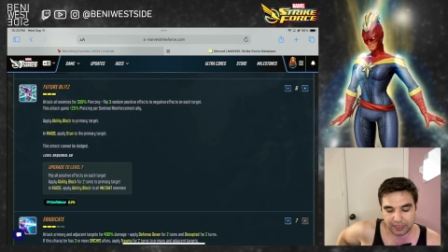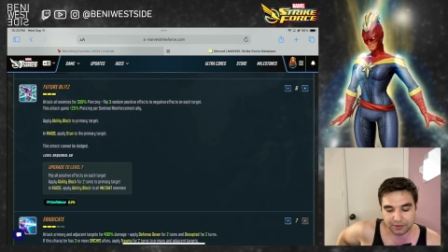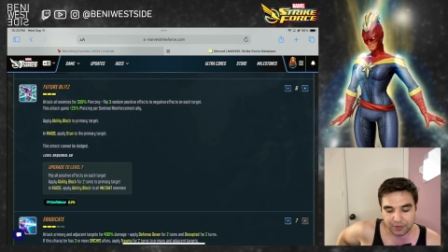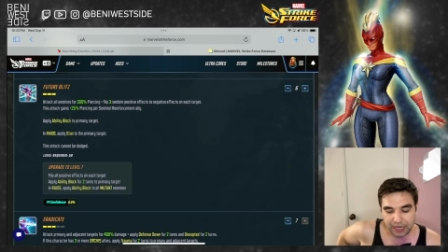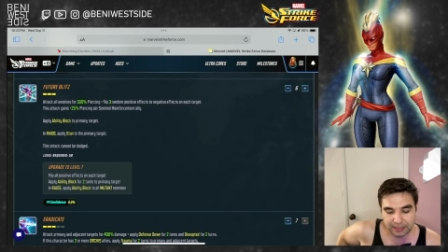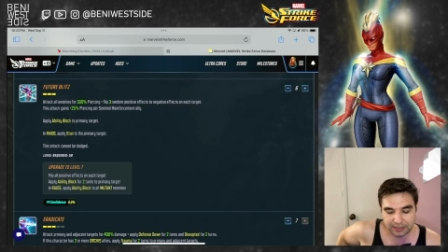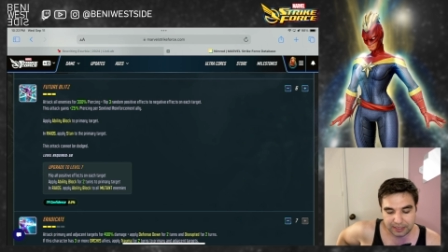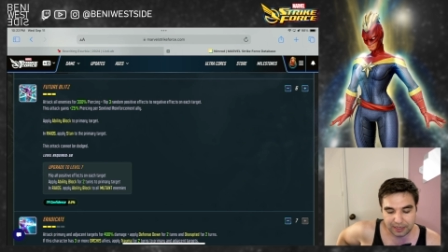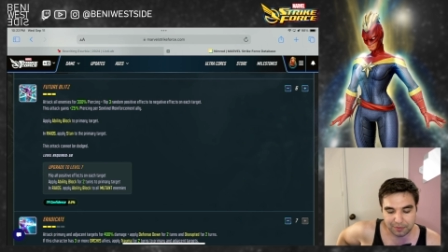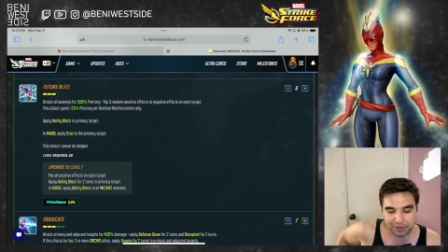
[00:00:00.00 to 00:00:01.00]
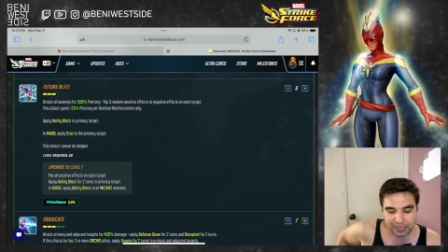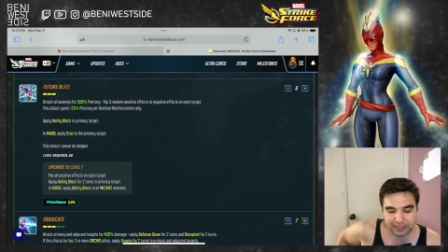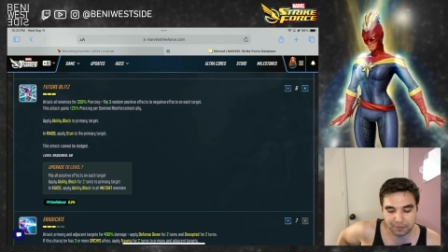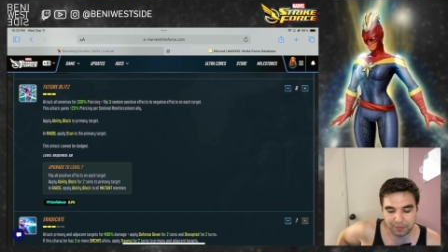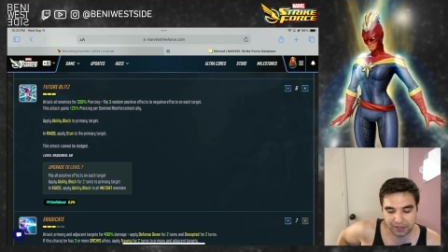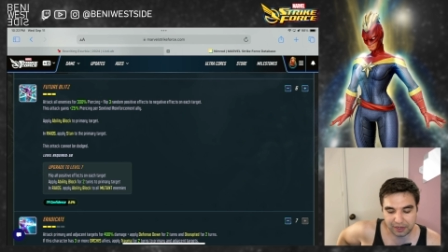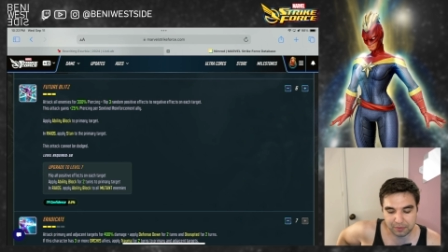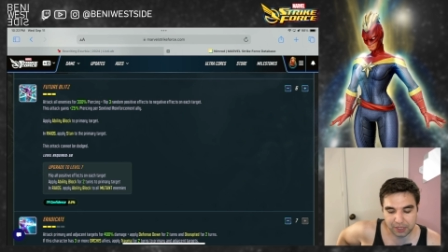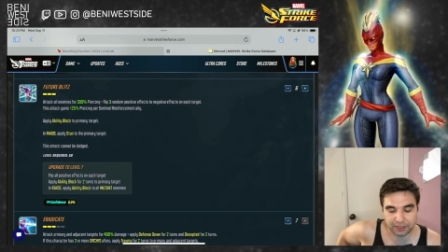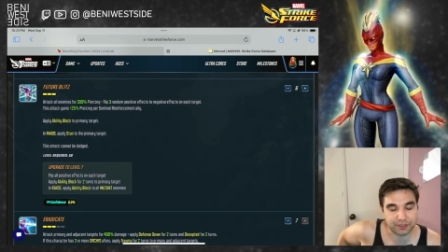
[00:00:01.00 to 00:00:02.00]
In raids, he applies ability
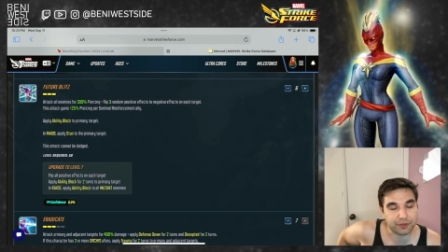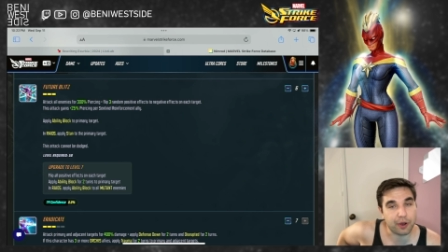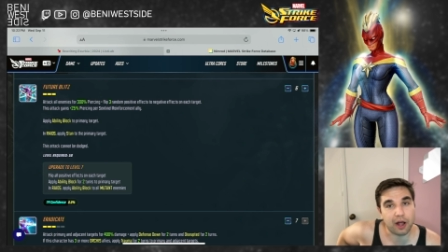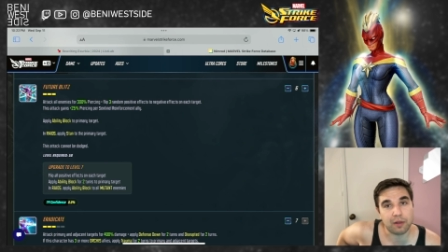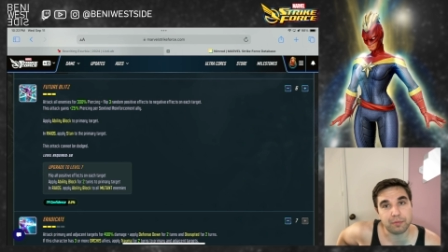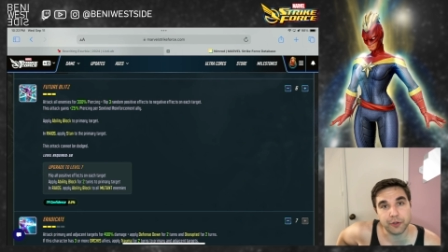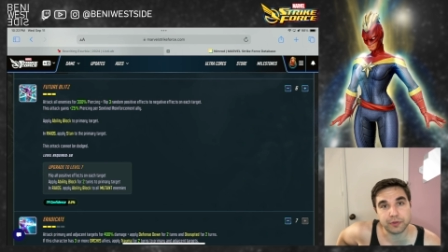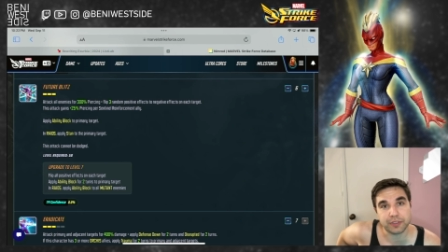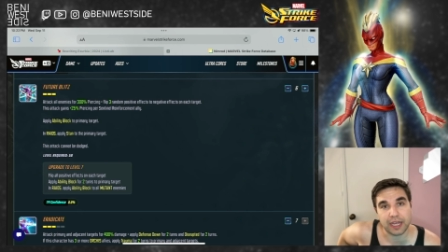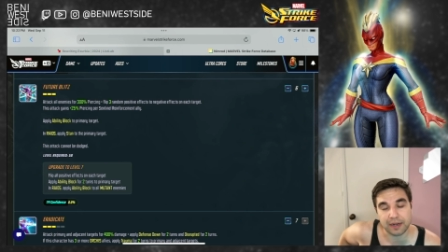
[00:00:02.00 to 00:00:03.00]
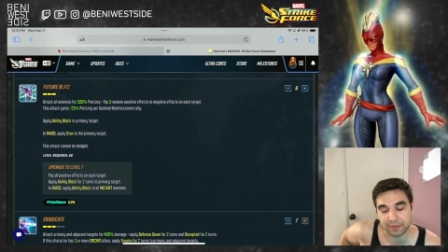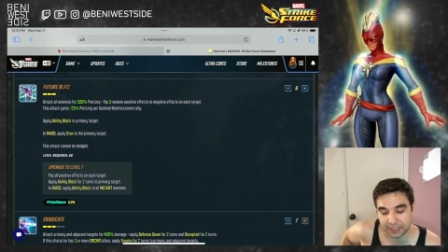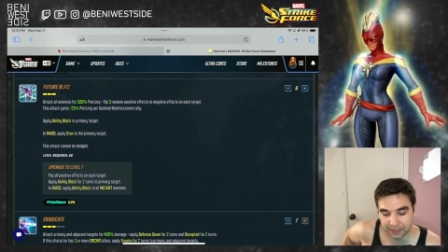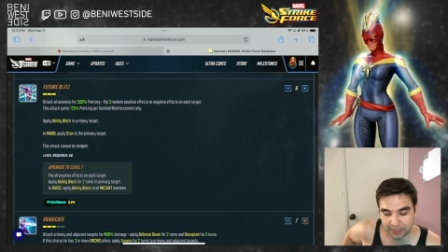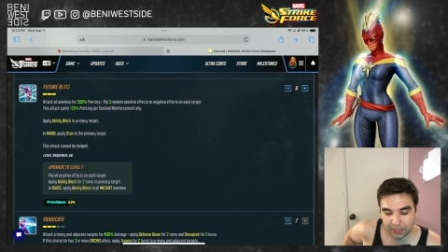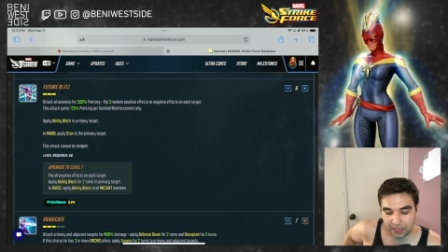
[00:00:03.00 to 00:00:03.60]
block to all mutant enemies.